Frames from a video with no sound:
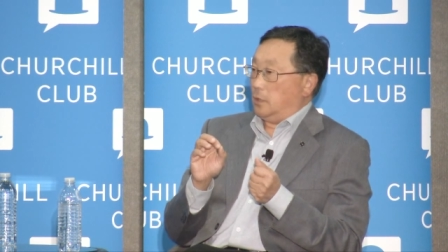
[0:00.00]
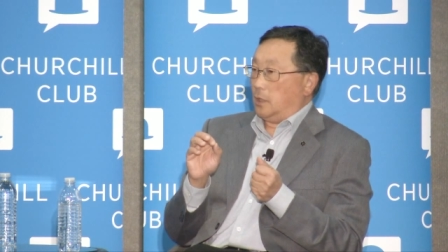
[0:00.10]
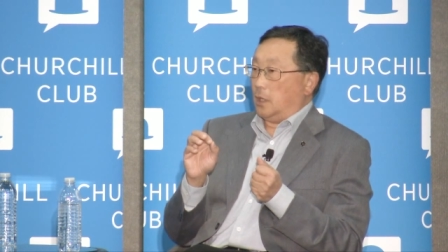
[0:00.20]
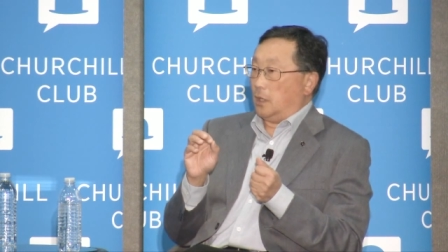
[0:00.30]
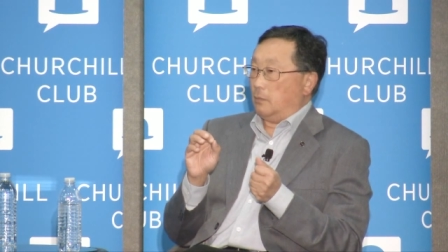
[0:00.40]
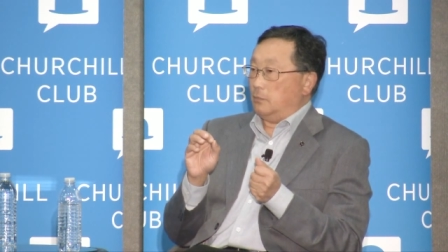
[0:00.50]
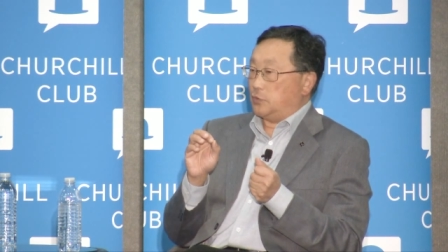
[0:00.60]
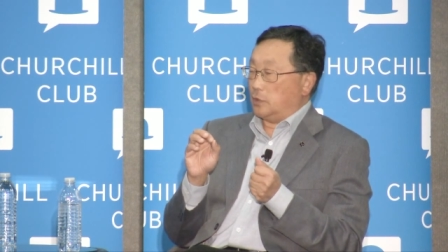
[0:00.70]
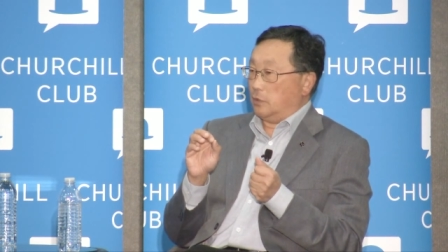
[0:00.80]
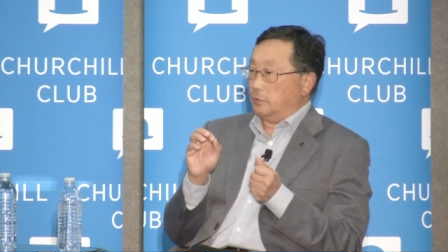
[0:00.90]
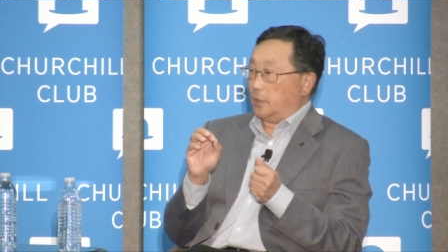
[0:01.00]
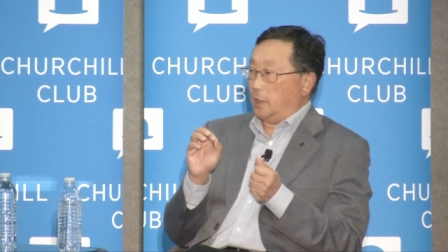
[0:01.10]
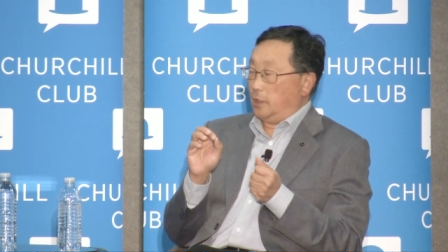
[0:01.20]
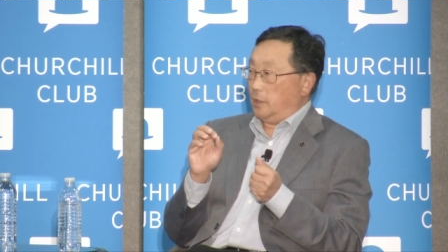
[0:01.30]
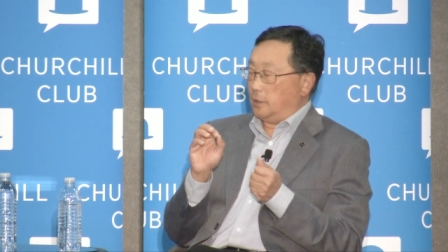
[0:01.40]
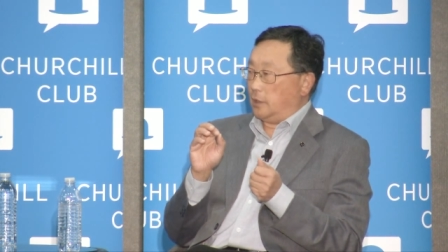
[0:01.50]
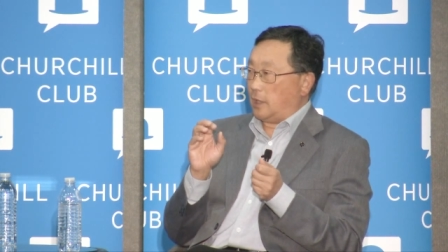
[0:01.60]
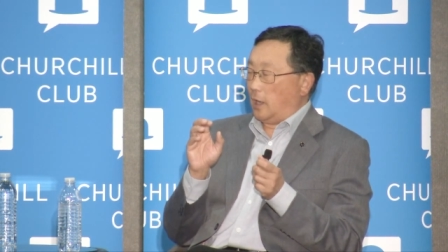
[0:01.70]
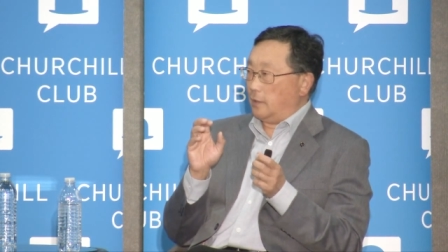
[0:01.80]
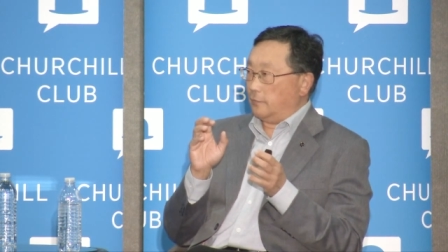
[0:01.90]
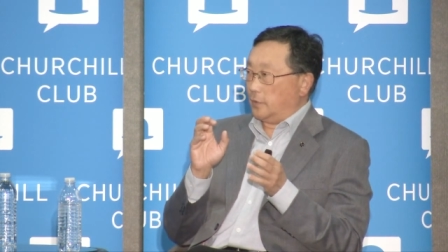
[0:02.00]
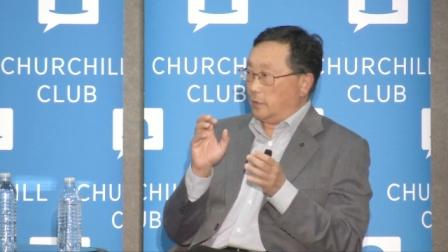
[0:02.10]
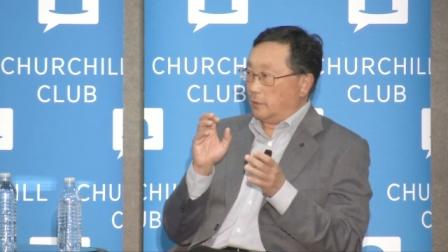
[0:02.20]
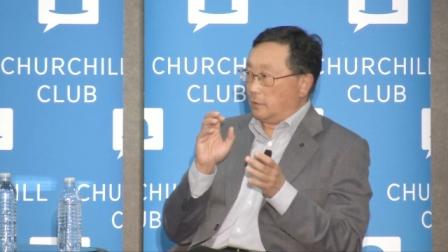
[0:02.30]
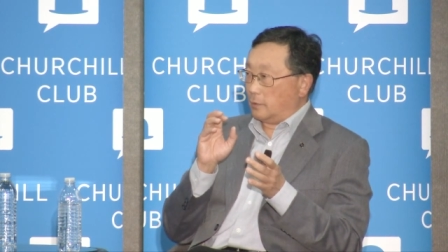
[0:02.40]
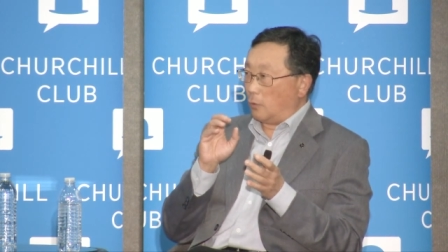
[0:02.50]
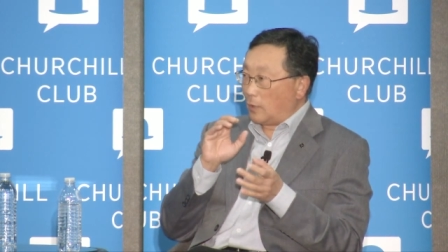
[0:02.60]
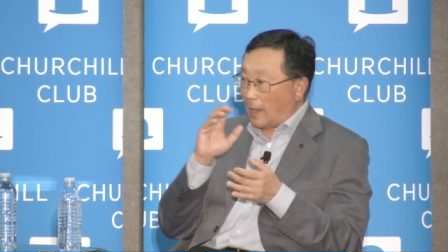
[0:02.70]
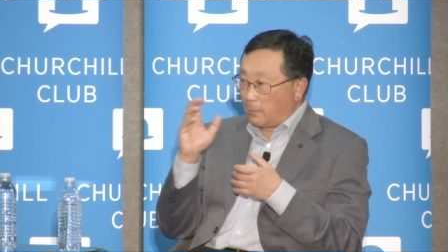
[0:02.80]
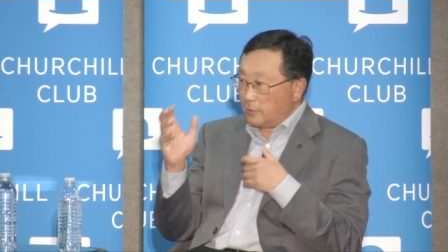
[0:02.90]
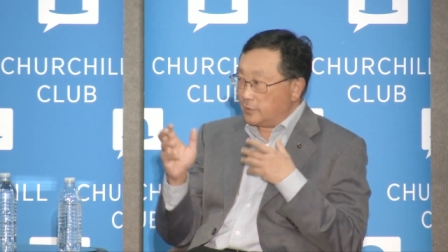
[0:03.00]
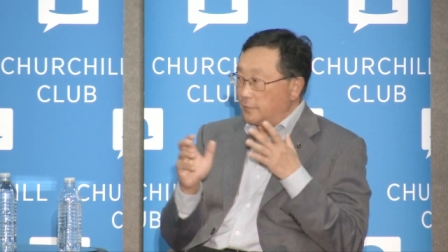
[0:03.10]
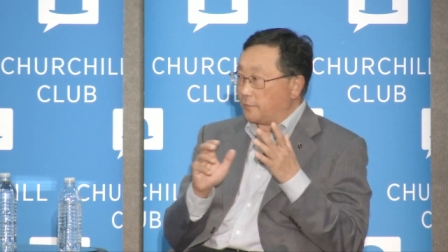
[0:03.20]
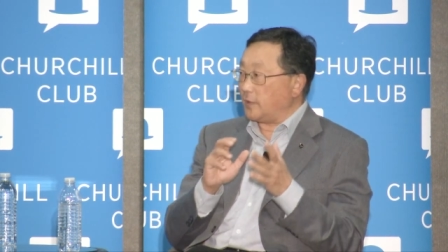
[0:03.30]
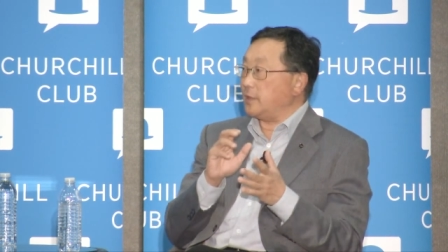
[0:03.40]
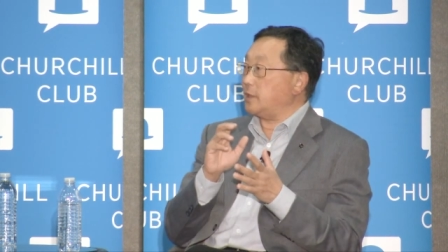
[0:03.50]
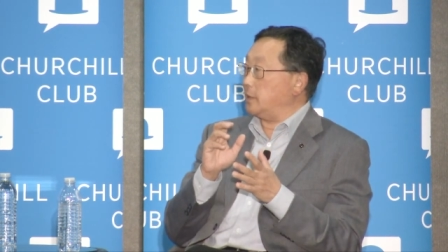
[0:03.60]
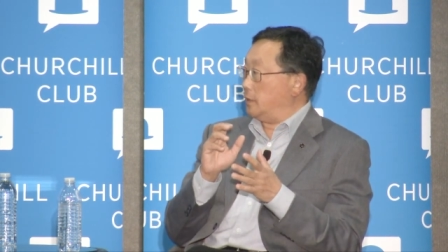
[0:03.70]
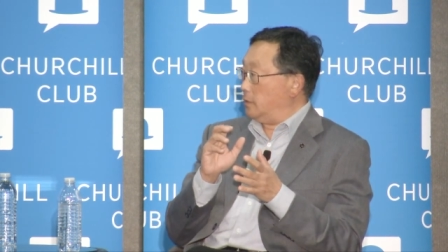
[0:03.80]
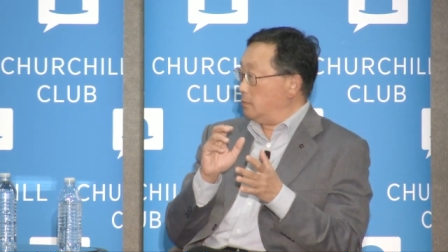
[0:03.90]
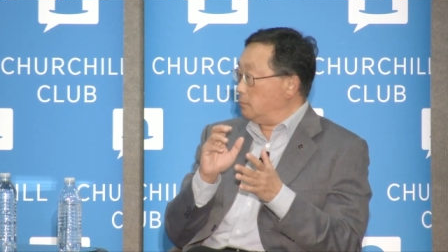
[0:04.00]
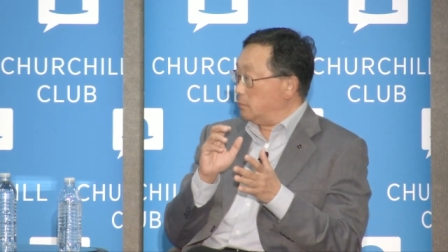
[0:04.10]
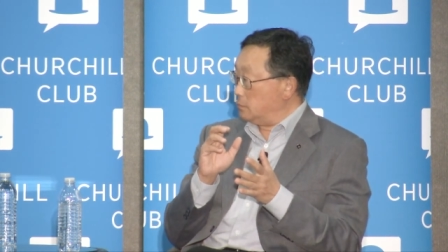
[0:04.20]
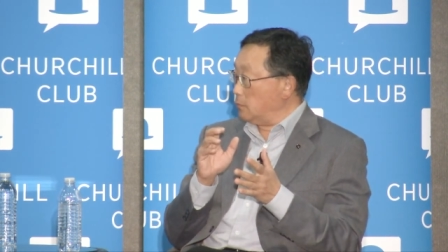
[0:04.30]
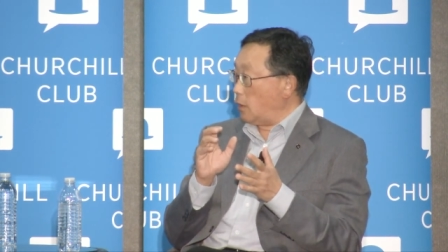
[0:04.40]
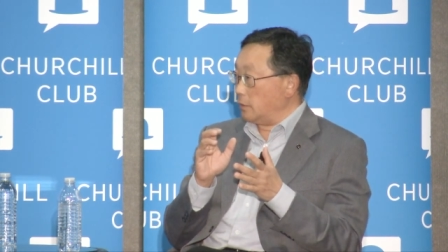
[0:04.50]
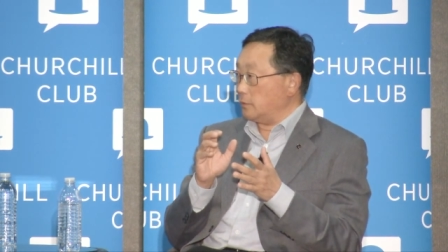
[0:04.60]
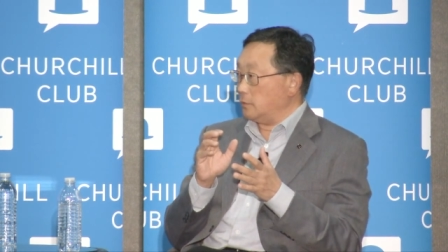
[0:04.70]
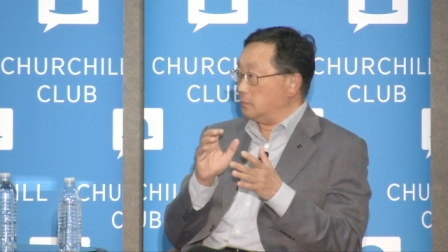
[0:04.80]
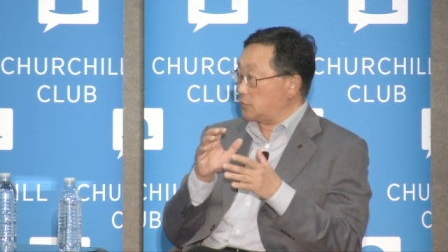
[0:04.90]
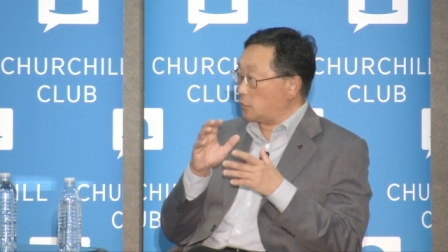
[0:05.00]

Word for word: Um, so the, the kind of the collaborative thinking model was